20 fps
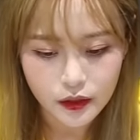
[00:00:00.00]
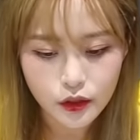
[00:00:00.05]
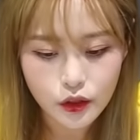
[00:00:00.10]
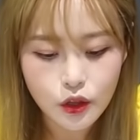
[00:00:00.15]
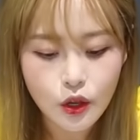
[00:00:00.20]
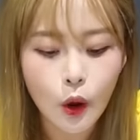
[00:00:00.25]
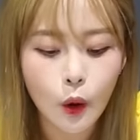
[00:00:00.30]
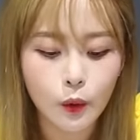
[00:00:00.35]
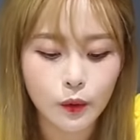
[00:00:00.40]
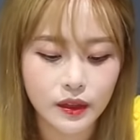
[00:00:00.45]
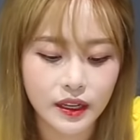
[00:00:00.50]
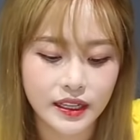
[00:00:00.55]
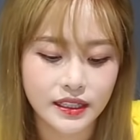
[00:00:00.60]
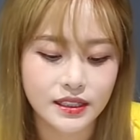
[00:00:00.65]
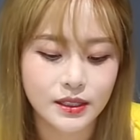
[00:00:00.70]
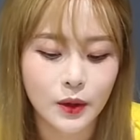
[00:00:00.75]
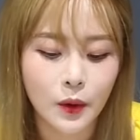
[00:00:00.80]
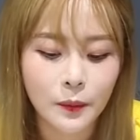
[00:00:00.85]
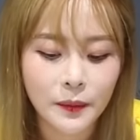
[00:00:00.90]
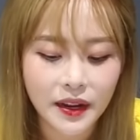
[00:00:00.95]
No
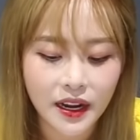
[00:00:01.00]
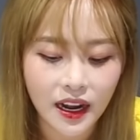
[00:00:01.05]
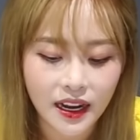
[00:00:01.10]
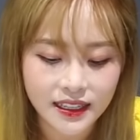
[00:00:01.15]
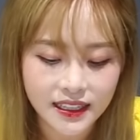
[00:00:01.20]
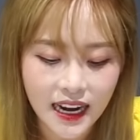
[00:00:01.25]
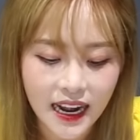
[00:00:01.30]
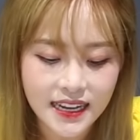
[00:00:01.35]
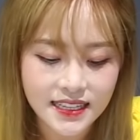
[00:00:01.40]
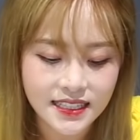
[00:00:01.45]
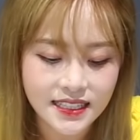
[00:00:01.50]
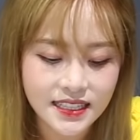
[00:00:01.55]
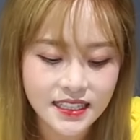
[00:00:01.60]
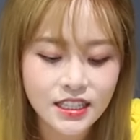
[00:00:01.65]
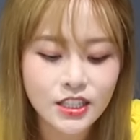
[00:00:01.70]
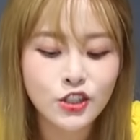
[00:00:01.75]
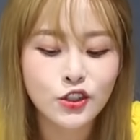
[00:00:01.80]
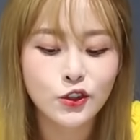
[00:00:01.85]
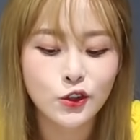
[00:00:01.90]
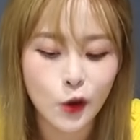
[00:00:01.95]
lint. Oh my god, guys,
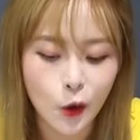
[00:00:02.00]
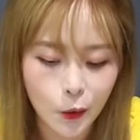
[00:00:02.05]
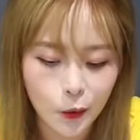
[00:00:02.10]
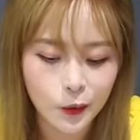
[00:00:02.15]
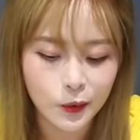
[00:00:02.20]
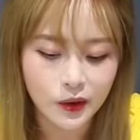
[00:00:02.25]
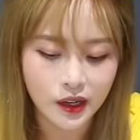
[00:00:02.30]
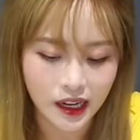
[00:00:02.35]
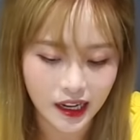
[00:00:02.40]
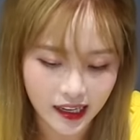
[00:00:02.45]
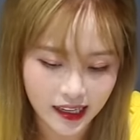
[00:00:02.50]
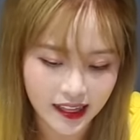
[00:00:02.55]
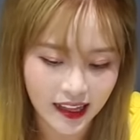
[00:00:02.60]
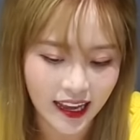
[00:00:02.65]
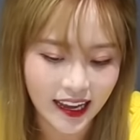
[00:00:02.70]
this is so good.